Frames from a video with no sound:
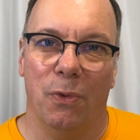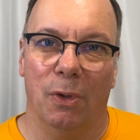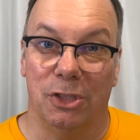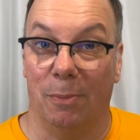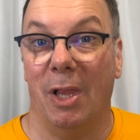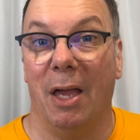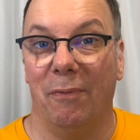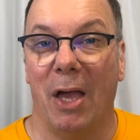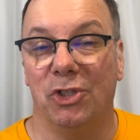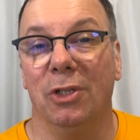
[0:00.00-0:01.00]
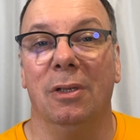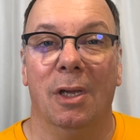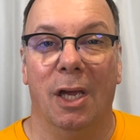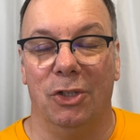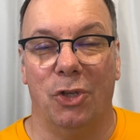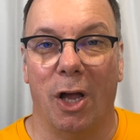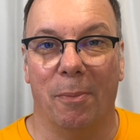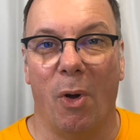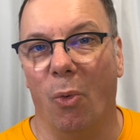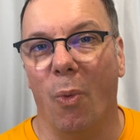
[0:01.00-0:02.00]
some live action and talk
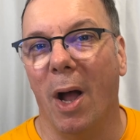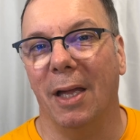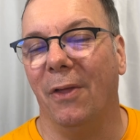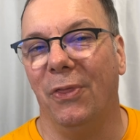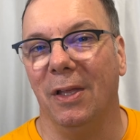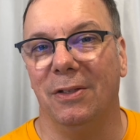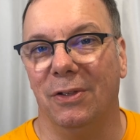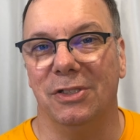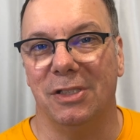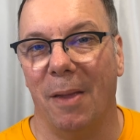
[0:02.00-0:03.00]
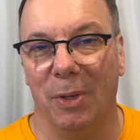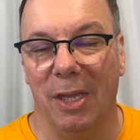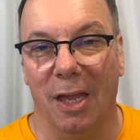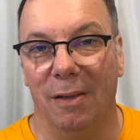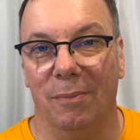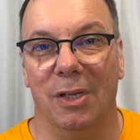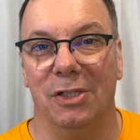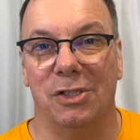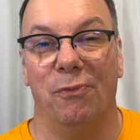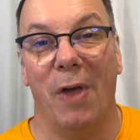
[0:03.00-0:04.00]
about why I think this type of game
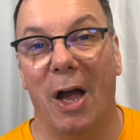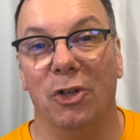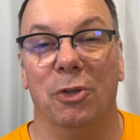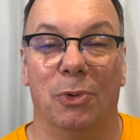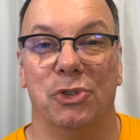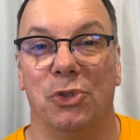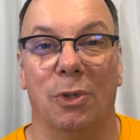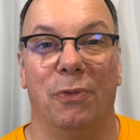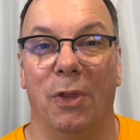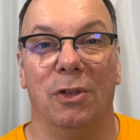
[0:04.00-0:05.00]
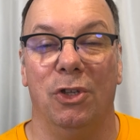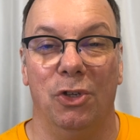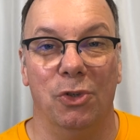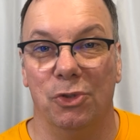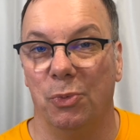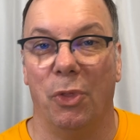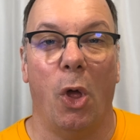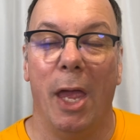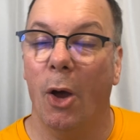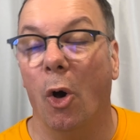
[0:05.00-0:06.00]
is a valuable sort of thing to use with
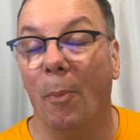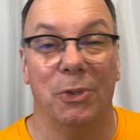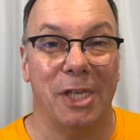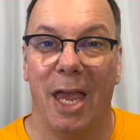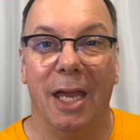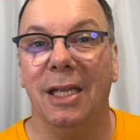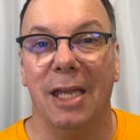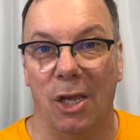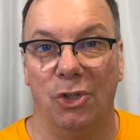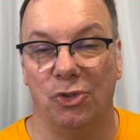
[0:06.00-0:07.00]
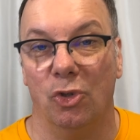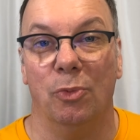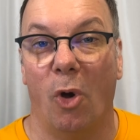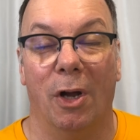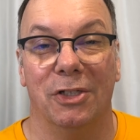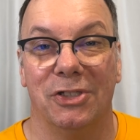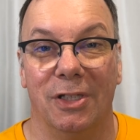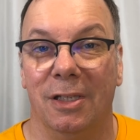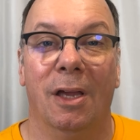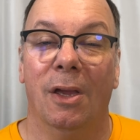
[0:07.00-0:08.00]
almost any age group,
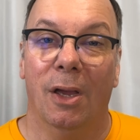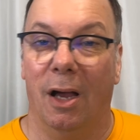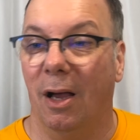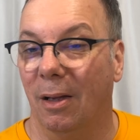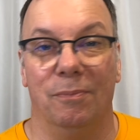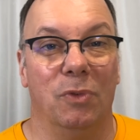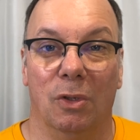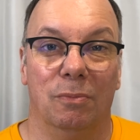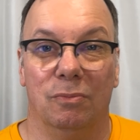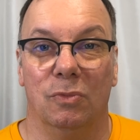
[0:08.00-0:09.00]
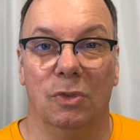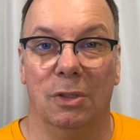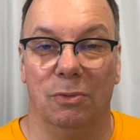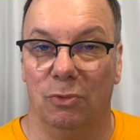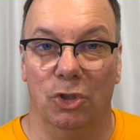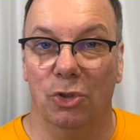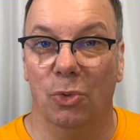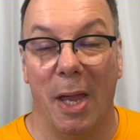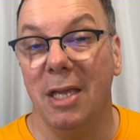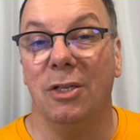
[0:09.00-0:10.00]
honestly.
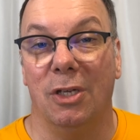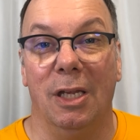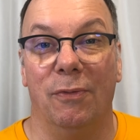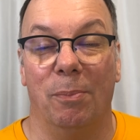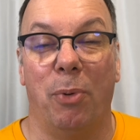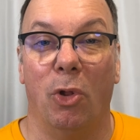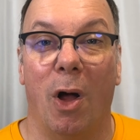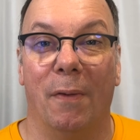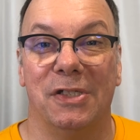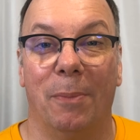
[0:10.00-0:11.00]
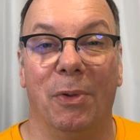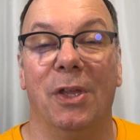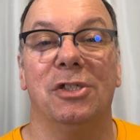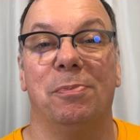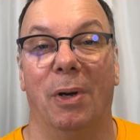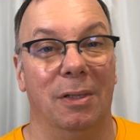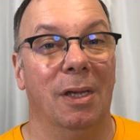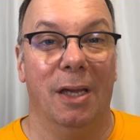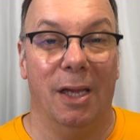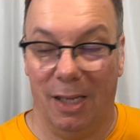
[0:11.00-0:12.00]
U8 could even pull off some of this, but
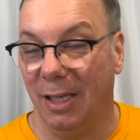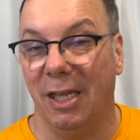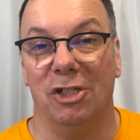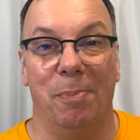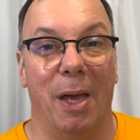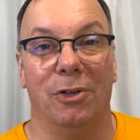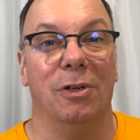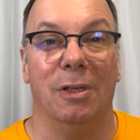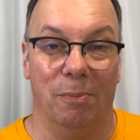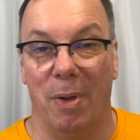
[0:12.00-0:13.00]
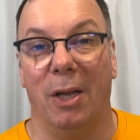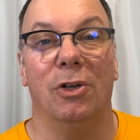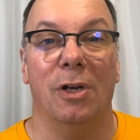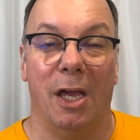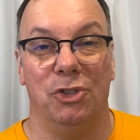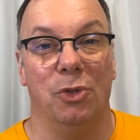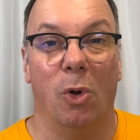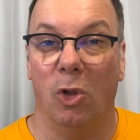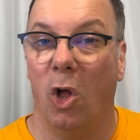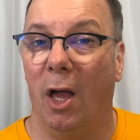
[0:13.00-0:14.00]
it gets better and better as you go
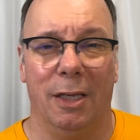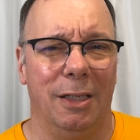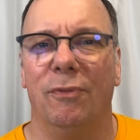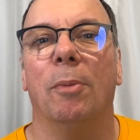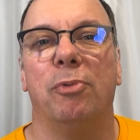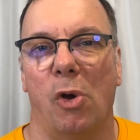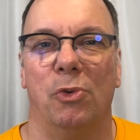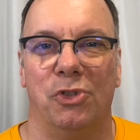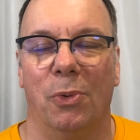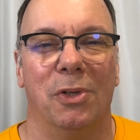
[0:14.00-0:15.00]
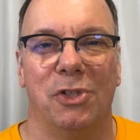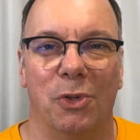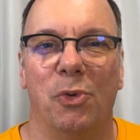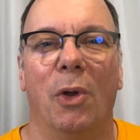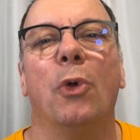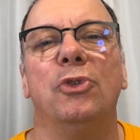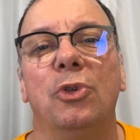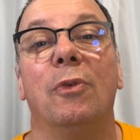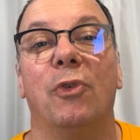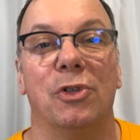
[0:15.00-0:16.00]
along, and even the pros do it. So it's one of those
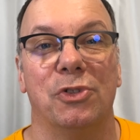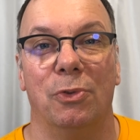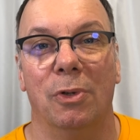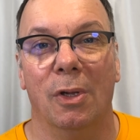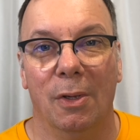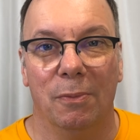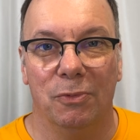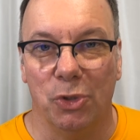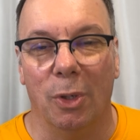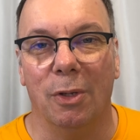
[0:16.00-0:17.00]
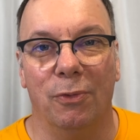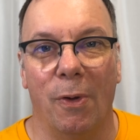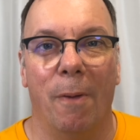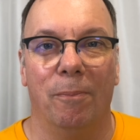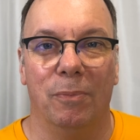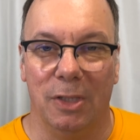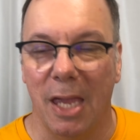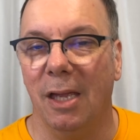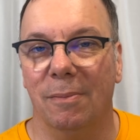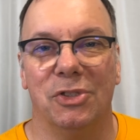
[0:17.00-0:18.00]
universal sort of
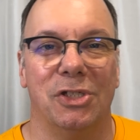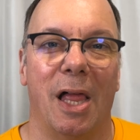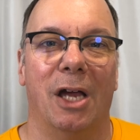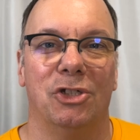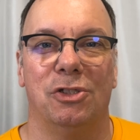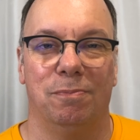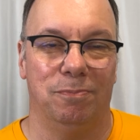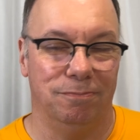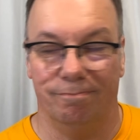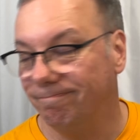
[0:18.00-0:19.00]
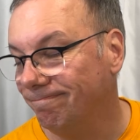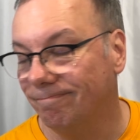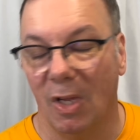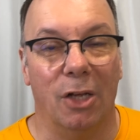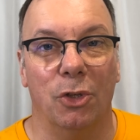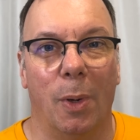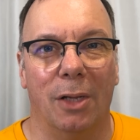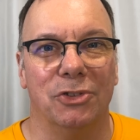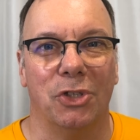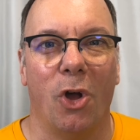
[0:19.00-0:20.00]
games slash, I don't know what
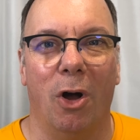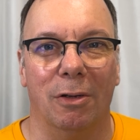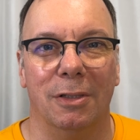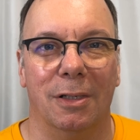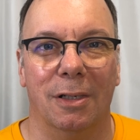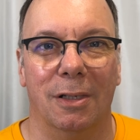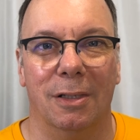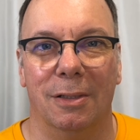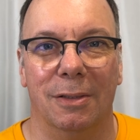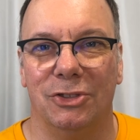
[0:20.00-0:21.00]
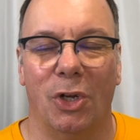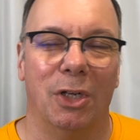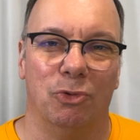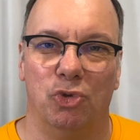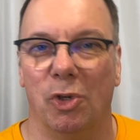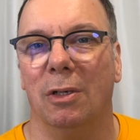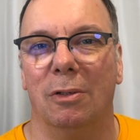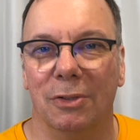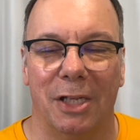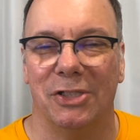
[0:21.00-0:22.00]
else to call it. It's not a
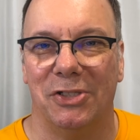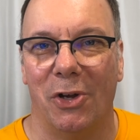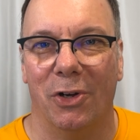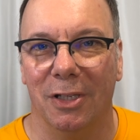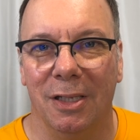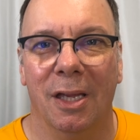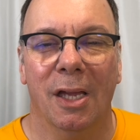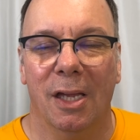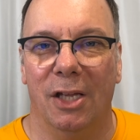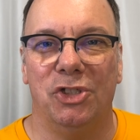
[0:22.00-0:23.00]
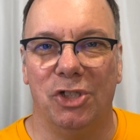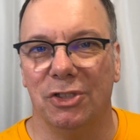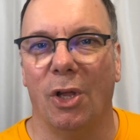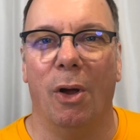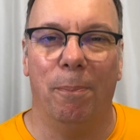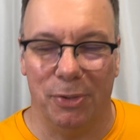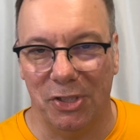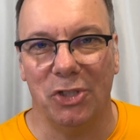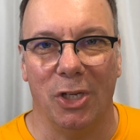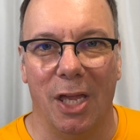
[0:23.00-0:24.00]
drill necessarily. It's just a
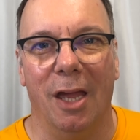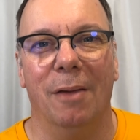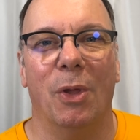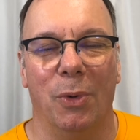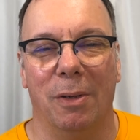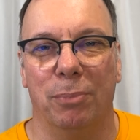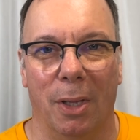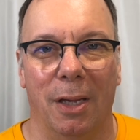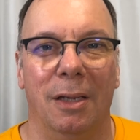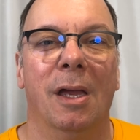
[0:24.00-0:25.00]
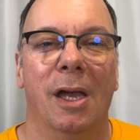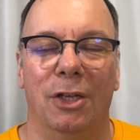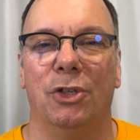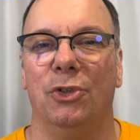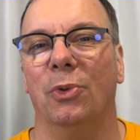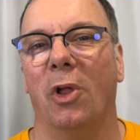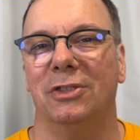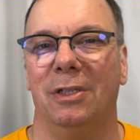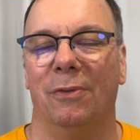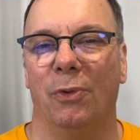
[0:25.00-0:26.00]
possession game that we can play, and you can do
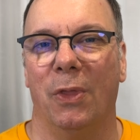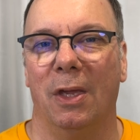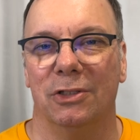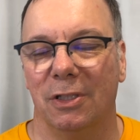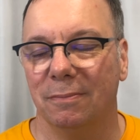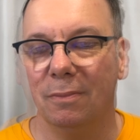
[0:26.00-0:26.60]
lots of different things.